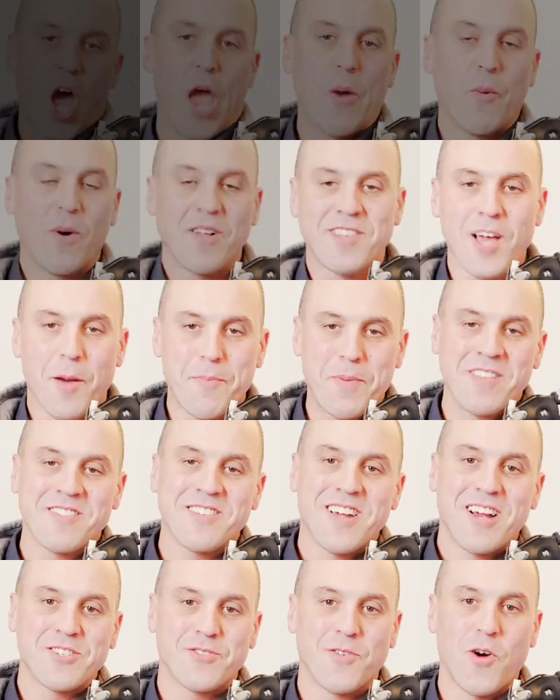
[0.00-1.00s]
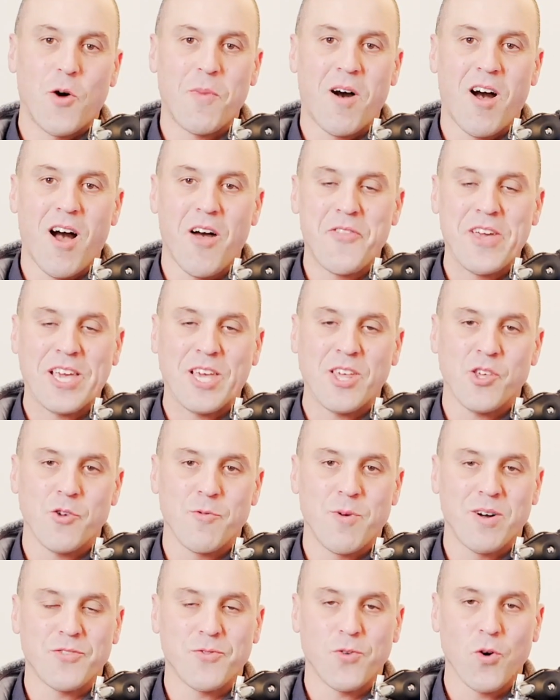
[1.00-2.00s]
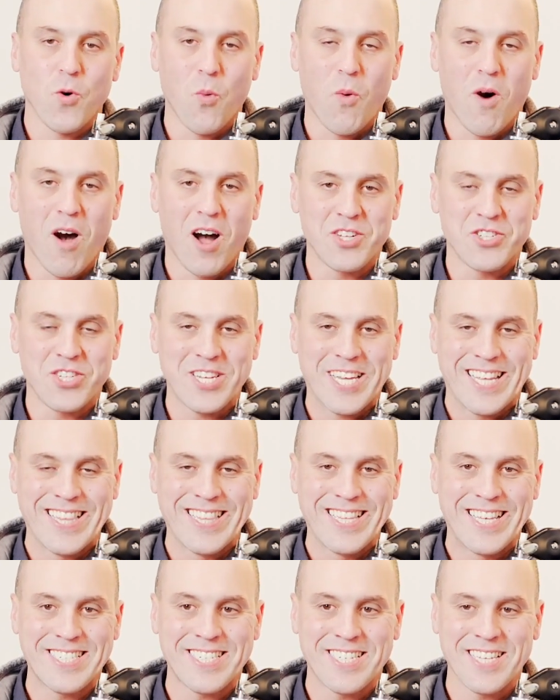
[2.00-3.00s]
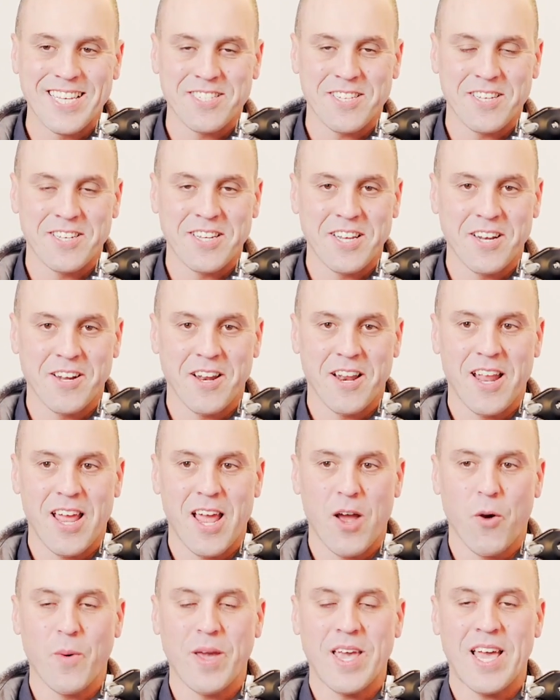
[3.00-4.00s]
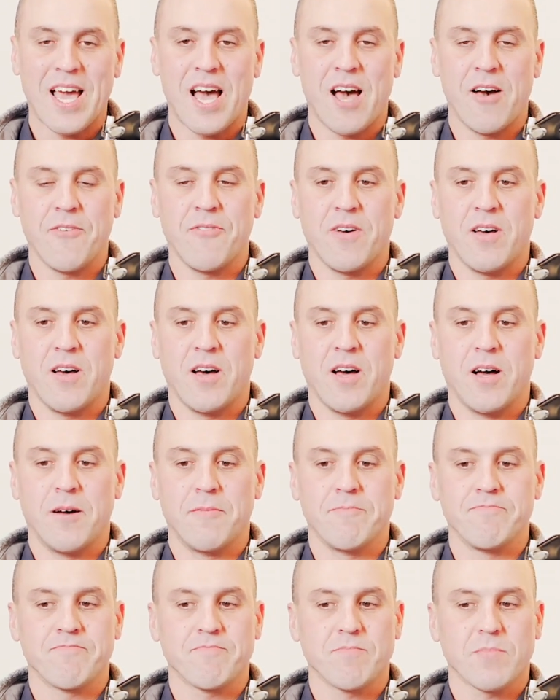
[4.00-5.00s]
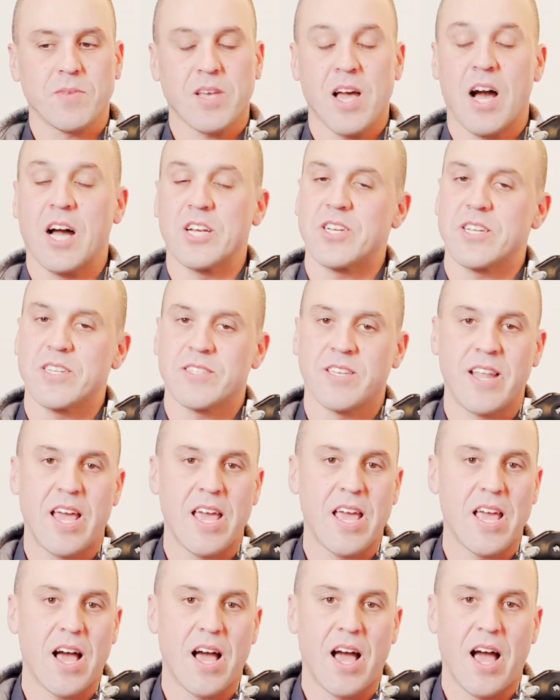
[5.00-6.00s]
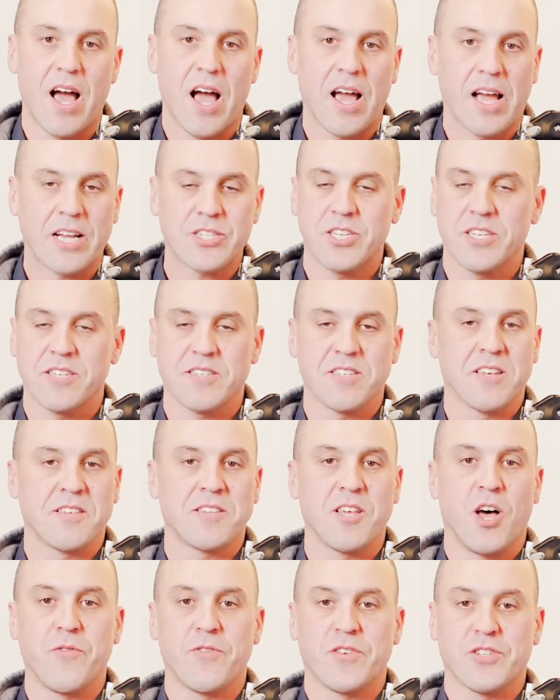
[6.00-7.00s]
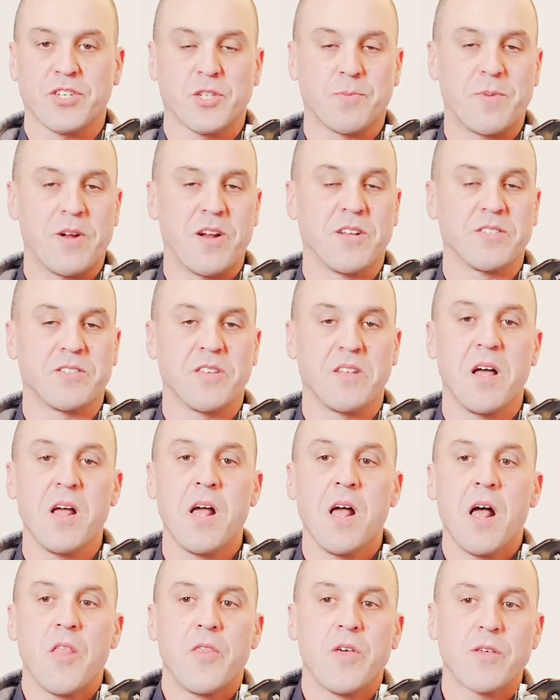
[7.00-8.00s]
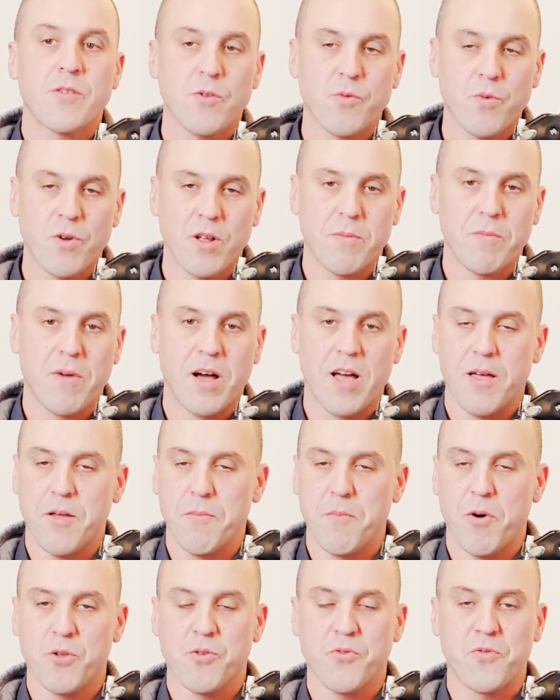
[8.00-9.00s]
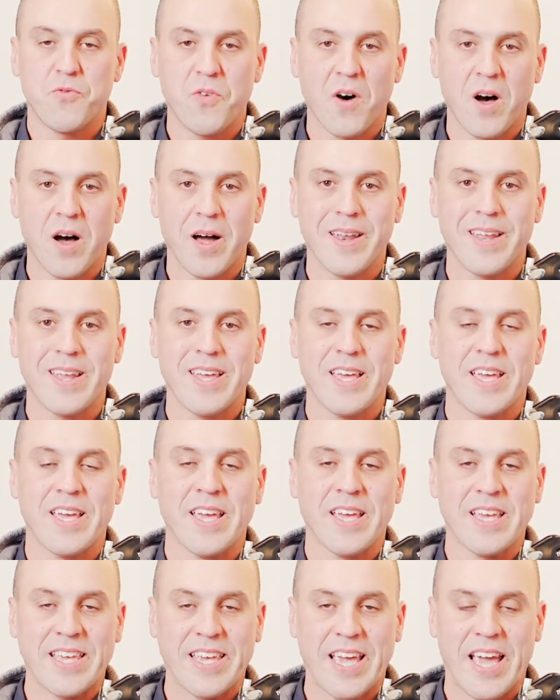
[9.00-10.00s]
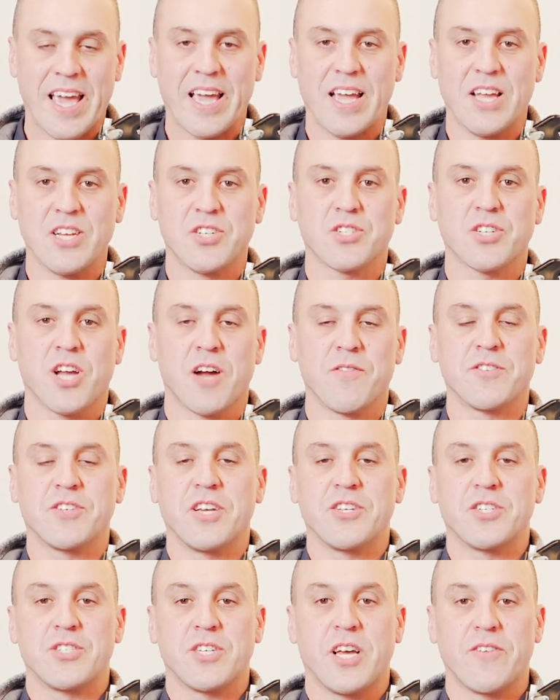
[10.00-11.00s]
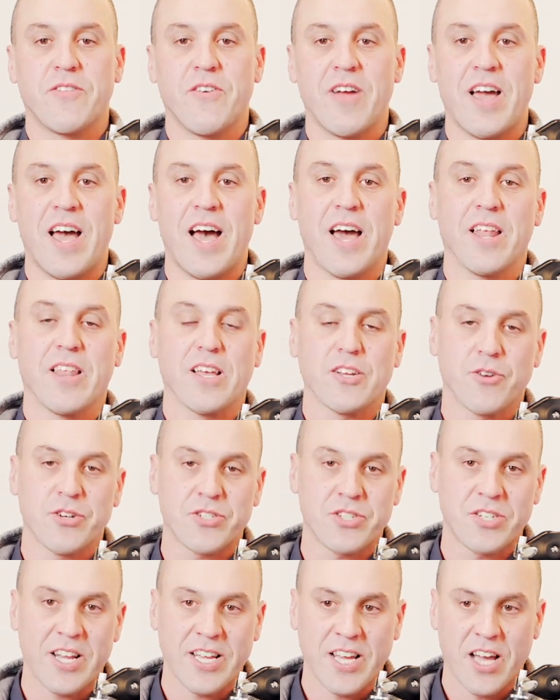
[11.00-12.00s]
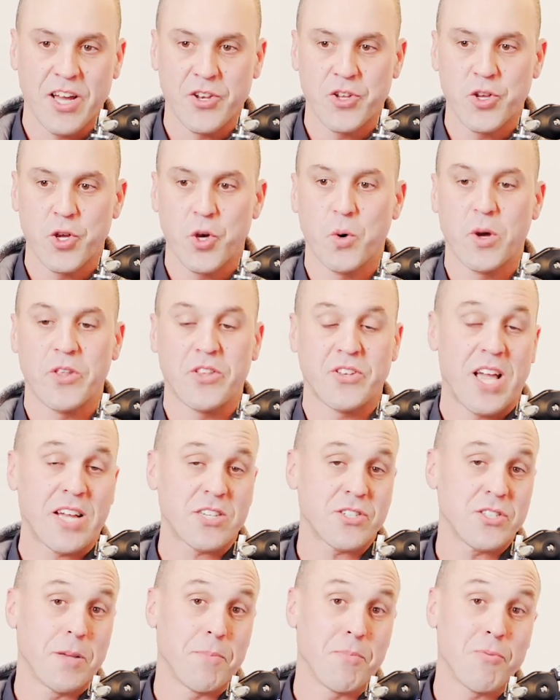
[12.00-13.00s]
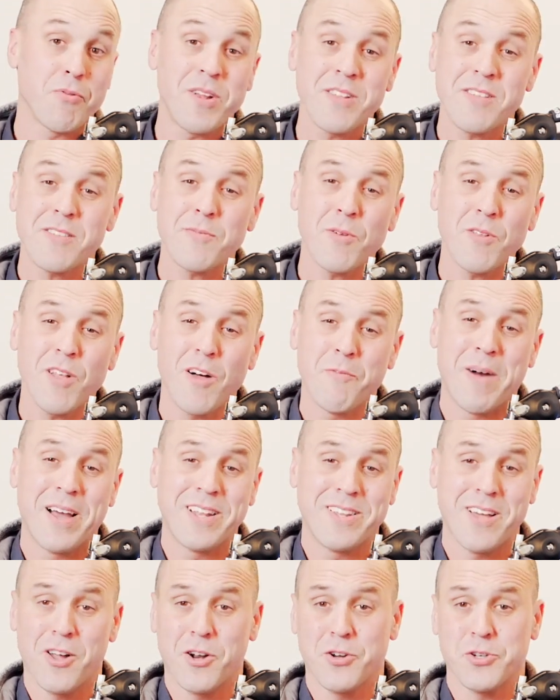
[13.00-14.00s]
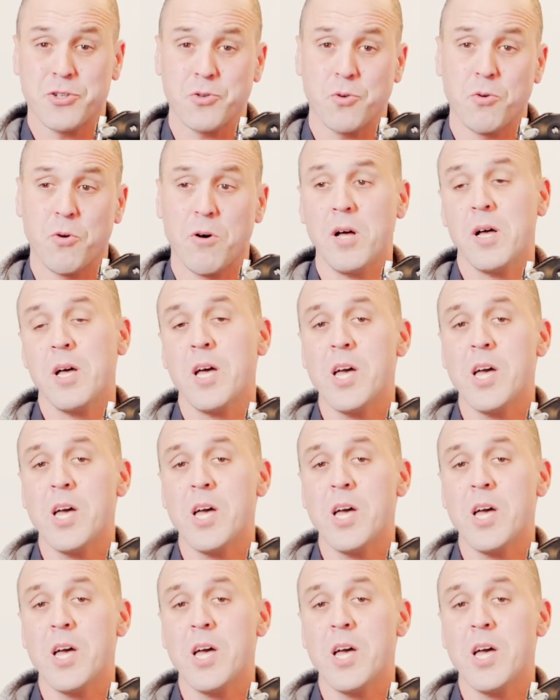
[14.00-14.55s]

Hey, what's up, Insiders of Omaha? Thank you so much for watching and listening to us on here today. We have, today actually this is a selfish experience. This is one of my most fun, engaged conversations I've ever had that Christian and I got to do with. It's actually the principal of my daughter's school.